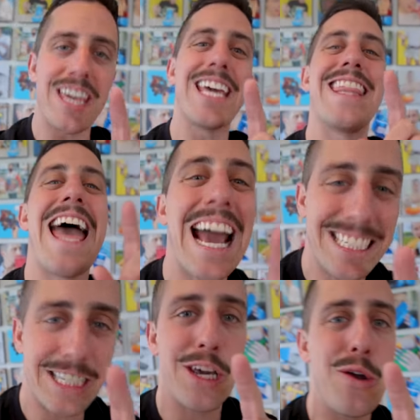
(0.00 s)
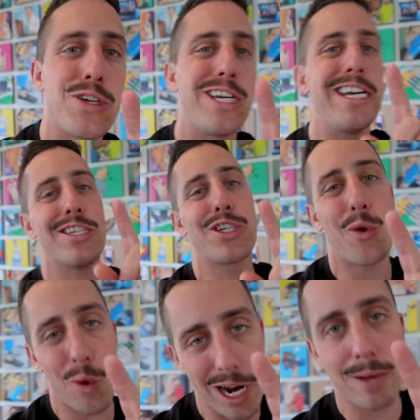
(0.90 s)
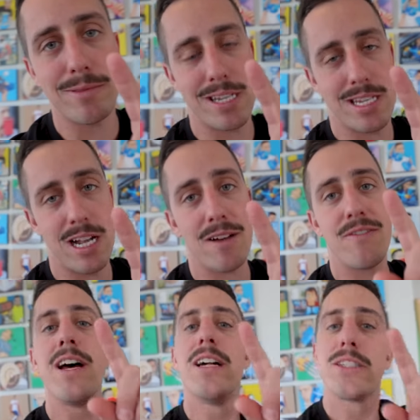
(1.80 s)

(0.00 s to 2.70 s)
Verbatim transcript: think the execution is quite up to snuff,